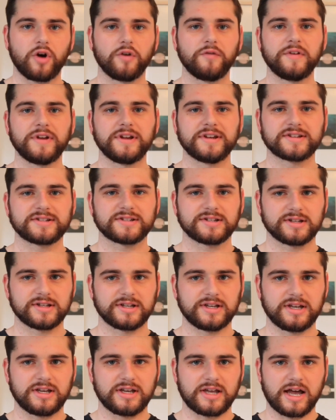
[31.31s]

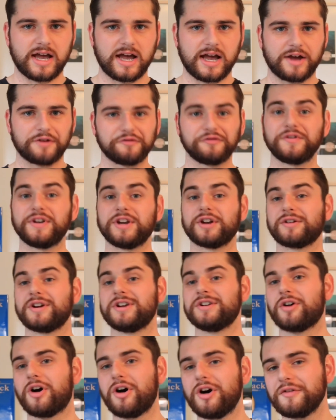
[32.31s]
obviously
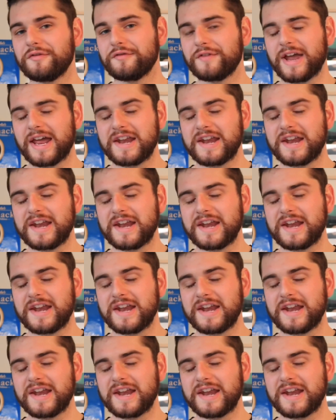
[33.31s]
varied off,